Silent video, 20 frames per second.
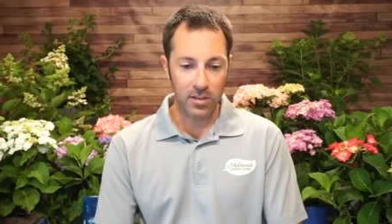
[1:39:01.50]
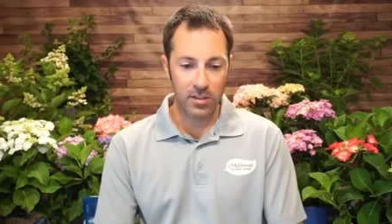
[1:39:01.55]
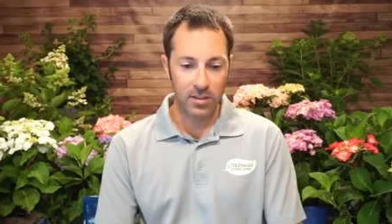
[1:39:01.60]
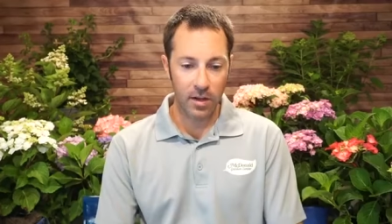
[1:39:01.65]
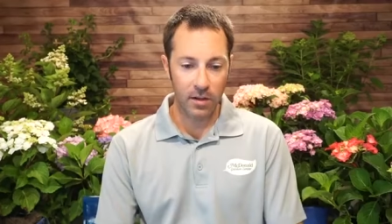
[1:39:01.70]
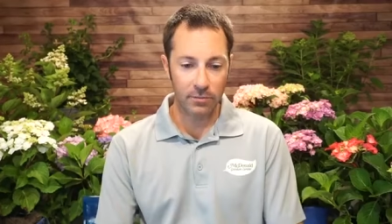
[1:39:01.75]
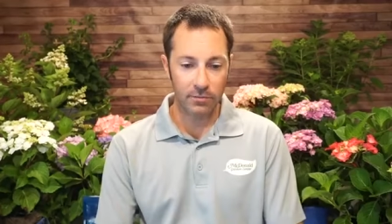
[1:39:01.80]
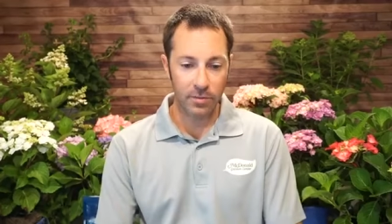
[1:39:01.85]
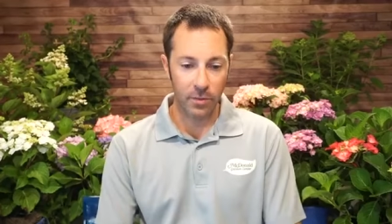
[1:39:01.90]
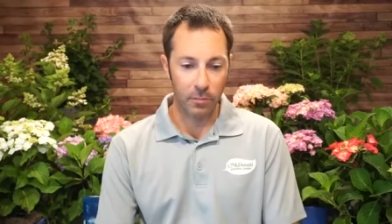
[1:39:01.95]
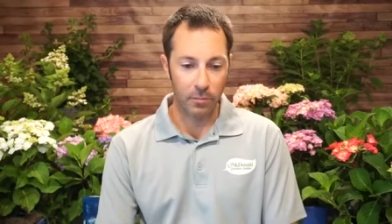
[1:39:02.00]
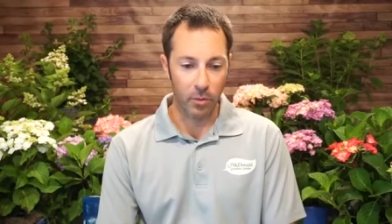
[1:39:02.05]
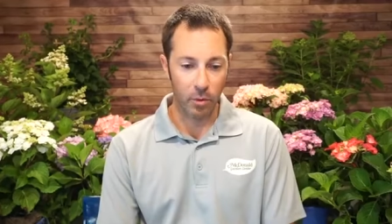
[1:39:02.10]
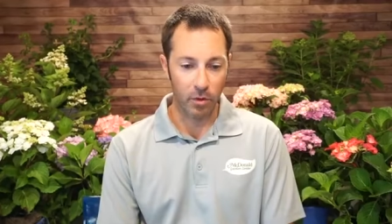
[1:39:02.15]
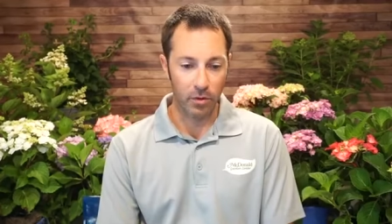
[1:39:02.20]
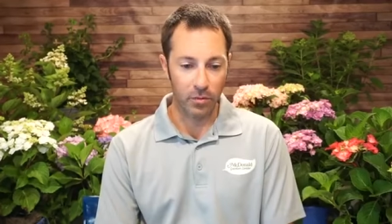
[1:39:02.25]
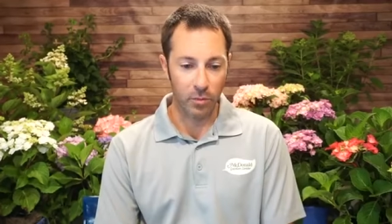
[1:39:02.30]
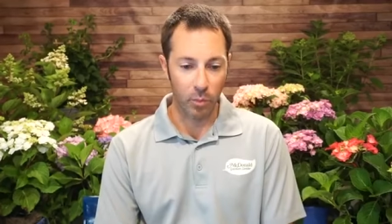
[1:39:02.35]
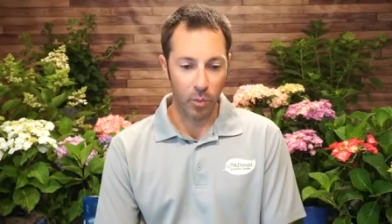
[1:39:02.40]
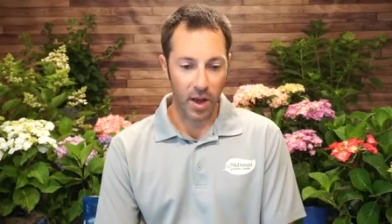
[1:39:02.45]
some from
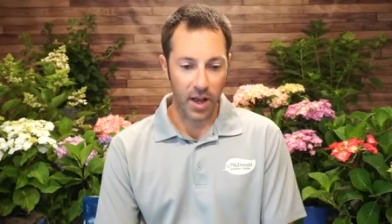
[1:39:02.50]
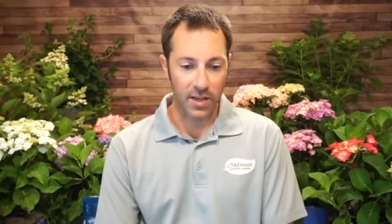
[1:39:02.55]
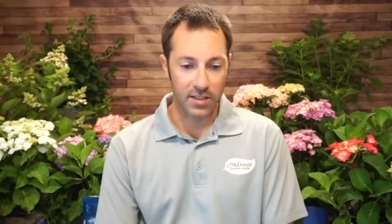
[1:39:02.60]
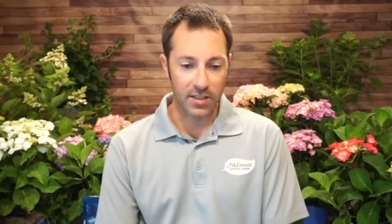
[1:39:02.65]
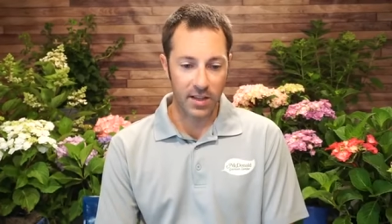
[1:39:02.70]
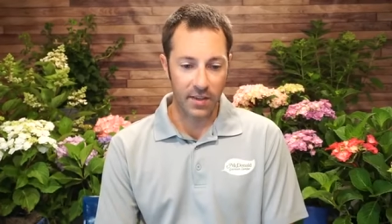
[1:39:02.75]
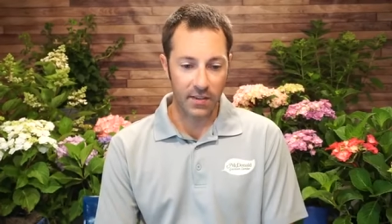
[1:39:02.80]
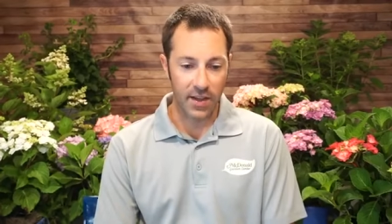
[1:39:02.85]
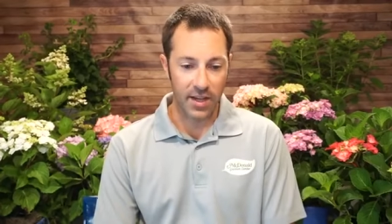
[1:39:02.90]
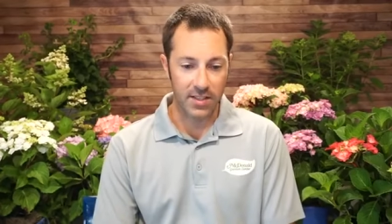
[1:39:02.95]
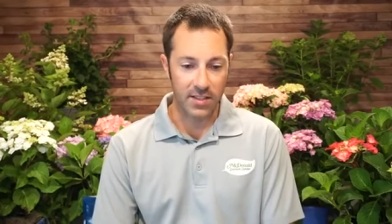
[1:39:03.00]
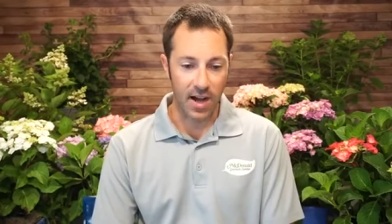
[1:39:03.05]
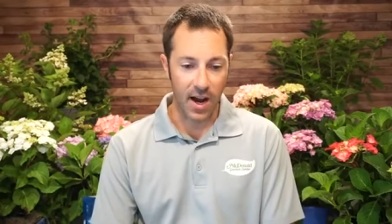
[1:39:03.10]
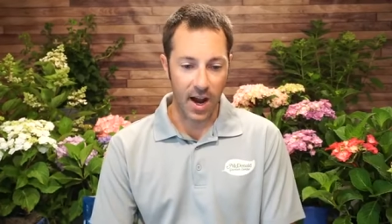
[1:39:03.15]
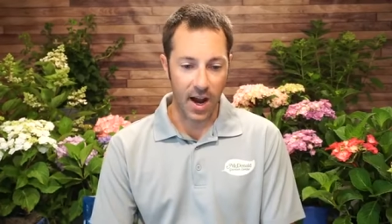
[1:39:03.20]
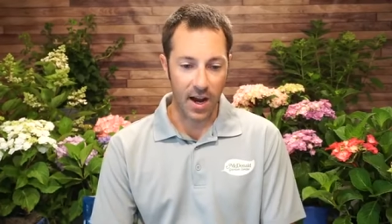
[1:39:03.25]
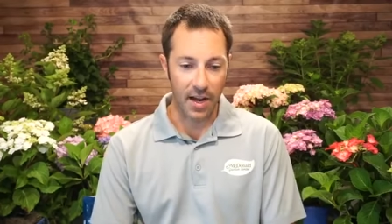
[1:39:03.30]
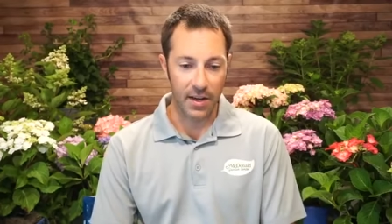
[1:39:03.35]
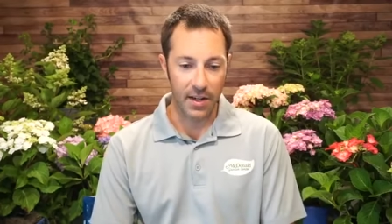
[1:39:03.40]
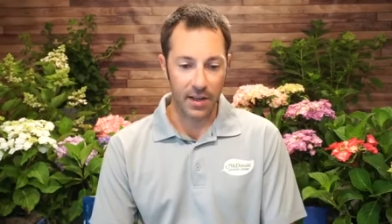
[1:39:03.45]
Northwest and they
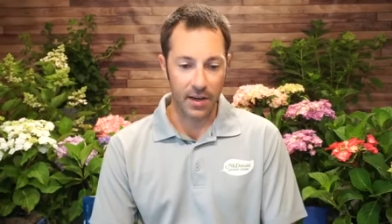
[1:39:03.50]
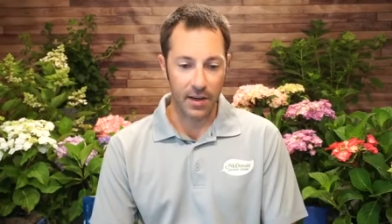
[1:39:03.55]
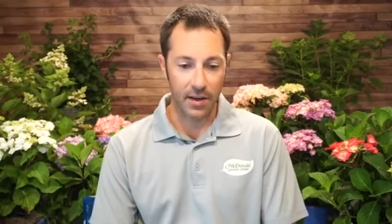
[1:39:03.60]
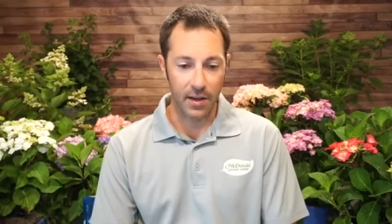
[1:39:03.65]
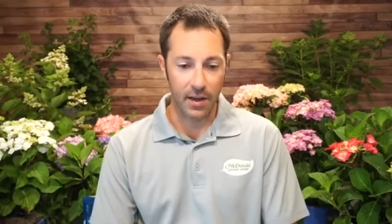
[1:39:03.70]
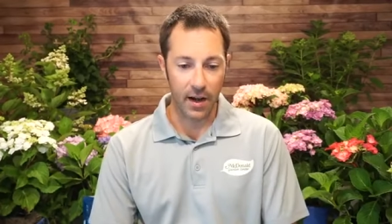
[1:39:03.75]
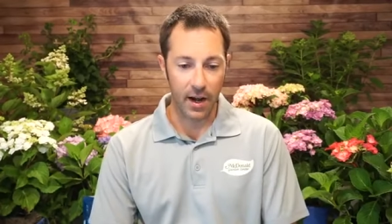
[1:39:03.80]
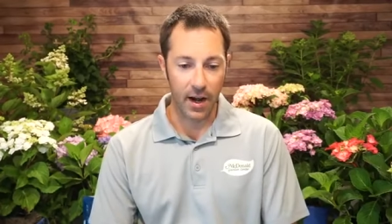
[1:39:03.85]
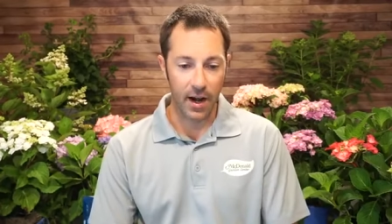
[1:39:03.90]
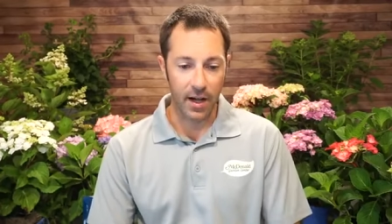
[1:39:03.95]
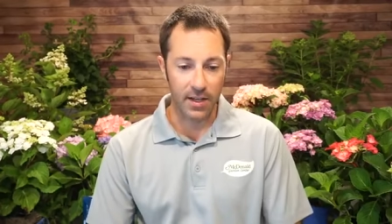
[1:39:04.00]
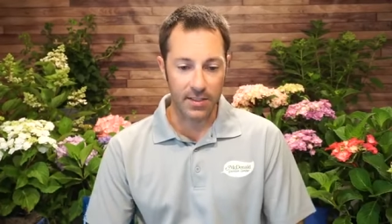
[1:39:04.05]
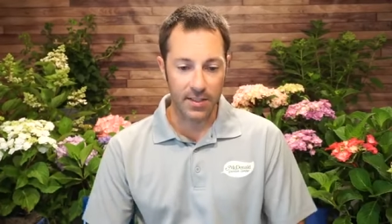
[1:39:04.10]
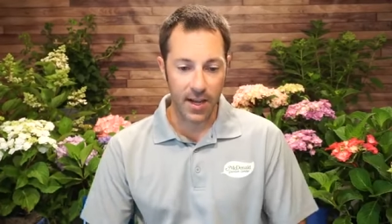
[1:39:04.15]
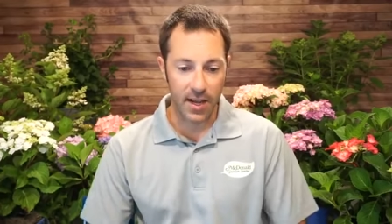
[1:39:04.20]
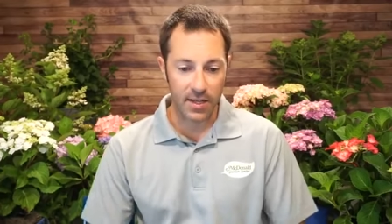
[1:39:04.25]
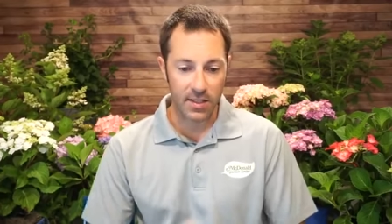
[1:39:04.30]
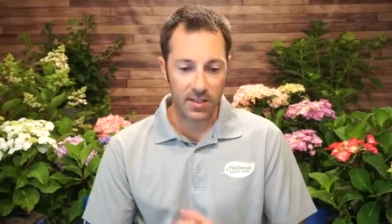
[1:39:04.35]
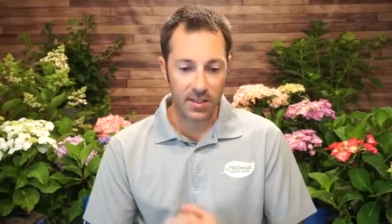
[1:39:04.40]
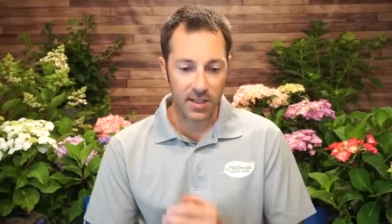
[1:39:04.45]
died in uh,
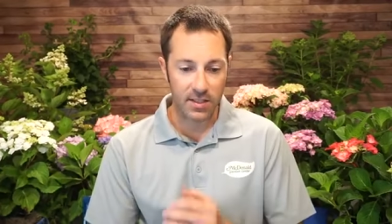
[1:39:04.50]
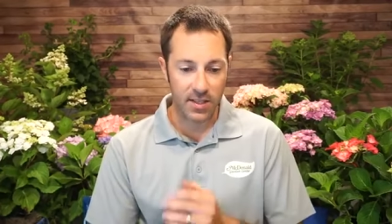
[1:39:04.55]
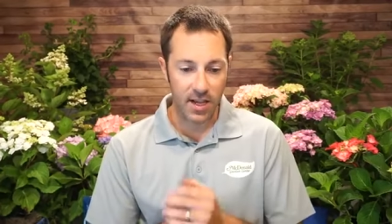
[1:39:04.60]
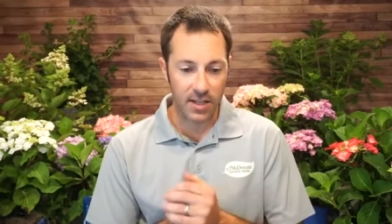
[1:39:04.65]
Texas.